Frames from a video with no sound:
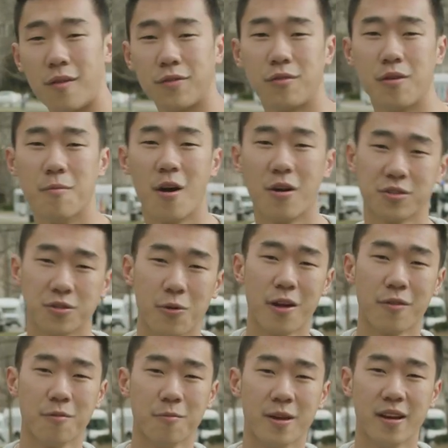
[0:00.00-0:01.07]
a half, three miles
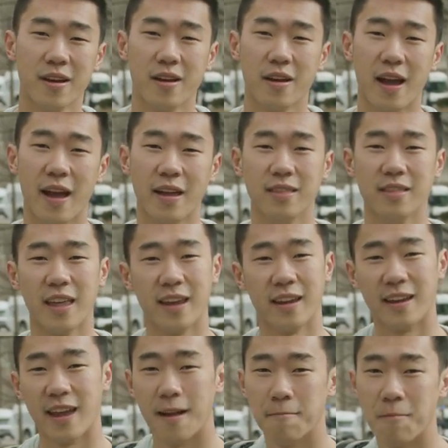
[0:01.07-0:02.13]
away from here, and they
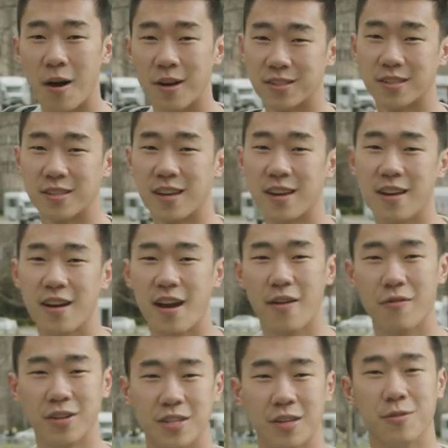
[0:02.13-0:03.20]
get bused here
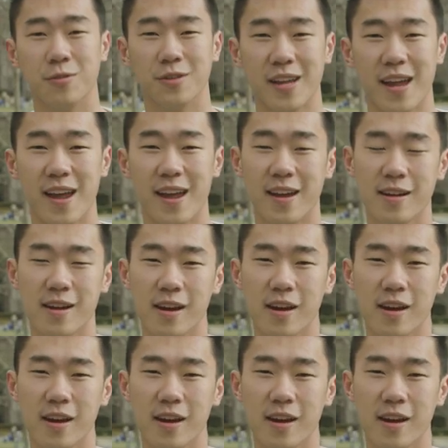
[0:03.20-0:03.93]
every single day.